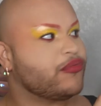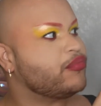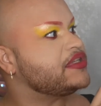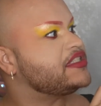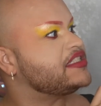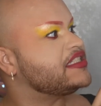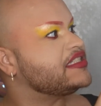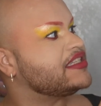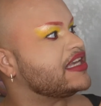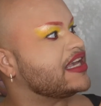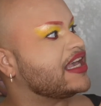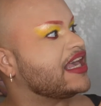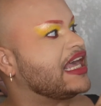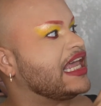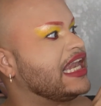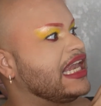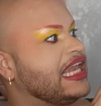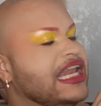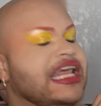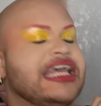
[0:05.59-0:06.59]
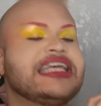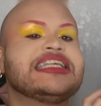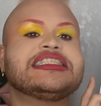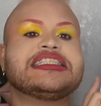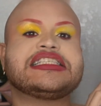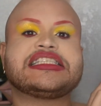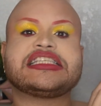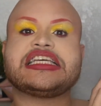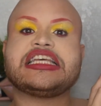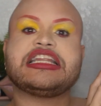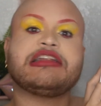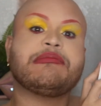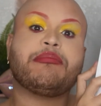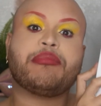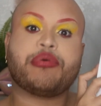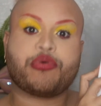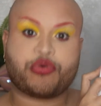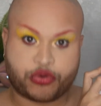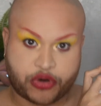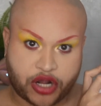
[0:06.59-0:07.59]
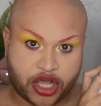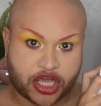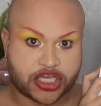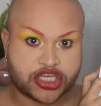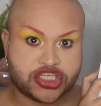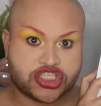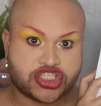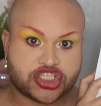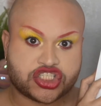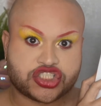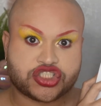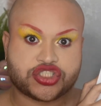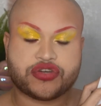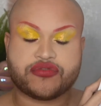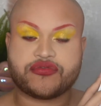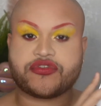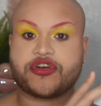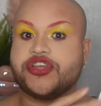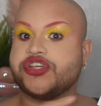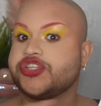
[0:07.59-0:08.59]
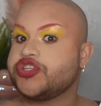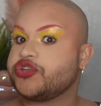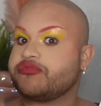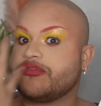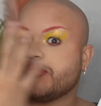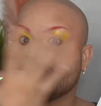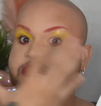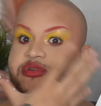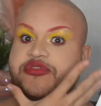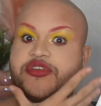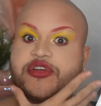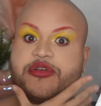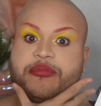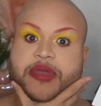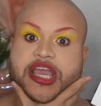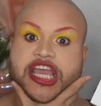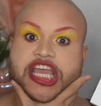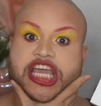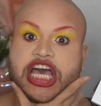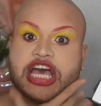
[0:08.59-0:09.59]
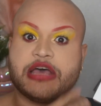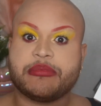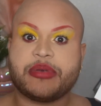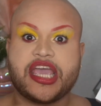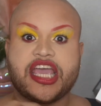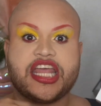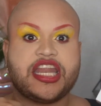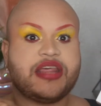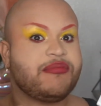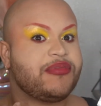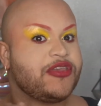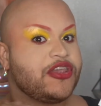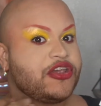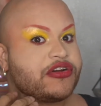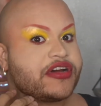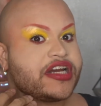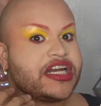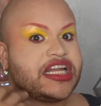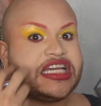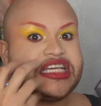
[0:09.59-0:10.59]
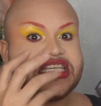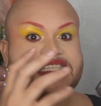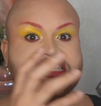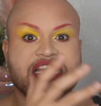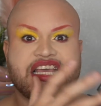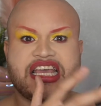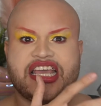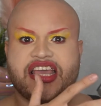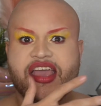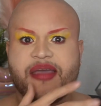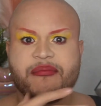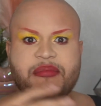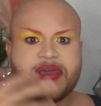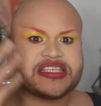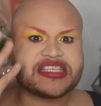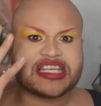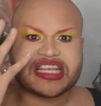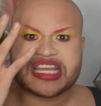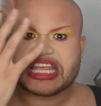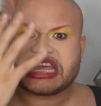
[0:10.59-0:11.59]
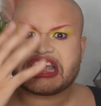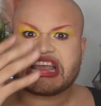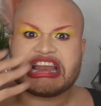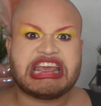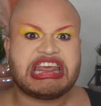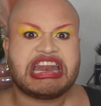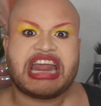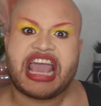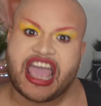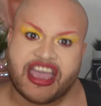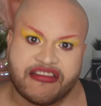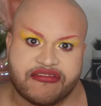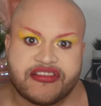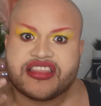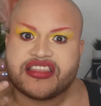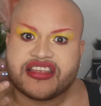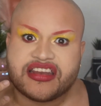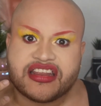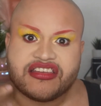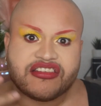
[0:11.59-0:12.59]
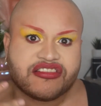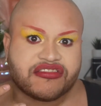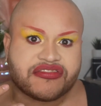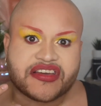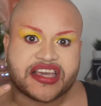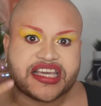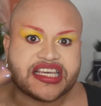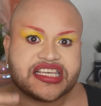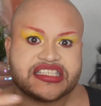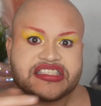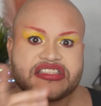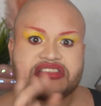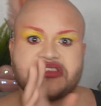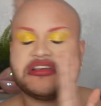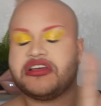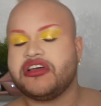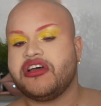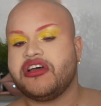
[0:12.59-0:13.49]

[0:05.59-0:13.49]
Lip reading: which is a cleansing brush for you to remove your makeup and impurities, basically clean everything in your face.